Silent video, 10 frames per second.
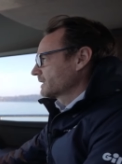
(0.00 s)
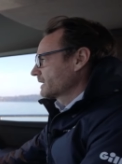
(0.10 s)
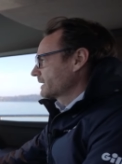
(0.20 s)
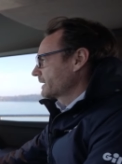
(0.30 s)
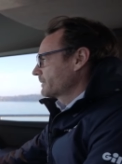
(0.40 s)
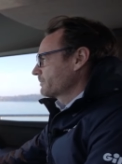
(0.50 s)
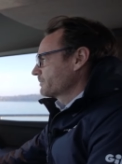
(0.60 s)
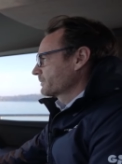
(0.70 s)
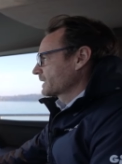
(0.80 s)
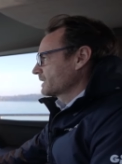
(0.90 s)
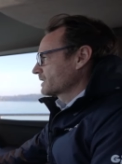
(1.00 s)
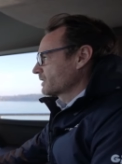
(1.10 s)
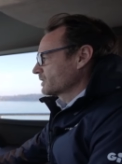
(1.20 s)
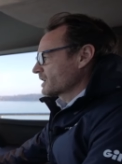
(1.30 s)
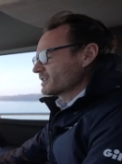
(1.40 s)
You
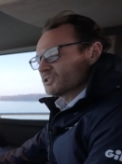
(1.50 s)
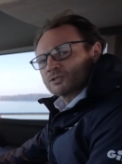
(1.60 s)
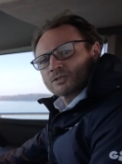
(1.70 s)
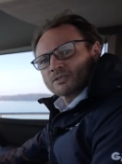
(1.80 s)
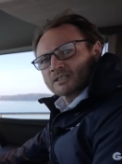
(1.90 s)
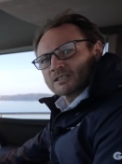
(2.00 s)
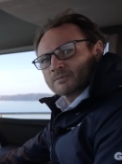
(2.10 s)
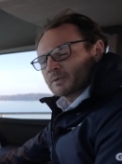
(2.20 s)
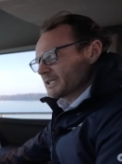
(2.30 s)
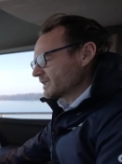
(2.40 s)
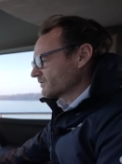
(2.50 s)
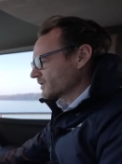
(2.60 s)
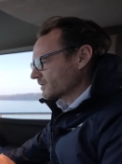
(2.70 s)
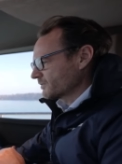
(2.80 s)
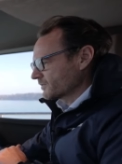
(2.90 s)
know, a nice cruising speed
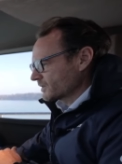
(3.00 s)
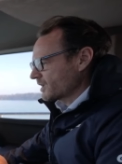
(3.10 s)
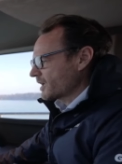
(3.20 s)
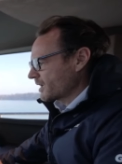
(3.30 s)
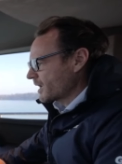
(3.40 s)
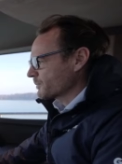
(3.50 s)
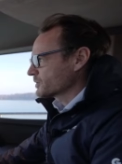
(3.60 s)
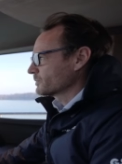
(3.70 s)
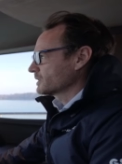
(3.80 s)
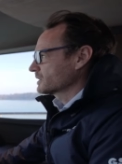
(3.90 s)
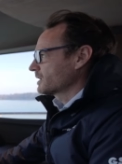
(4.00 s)
for optimal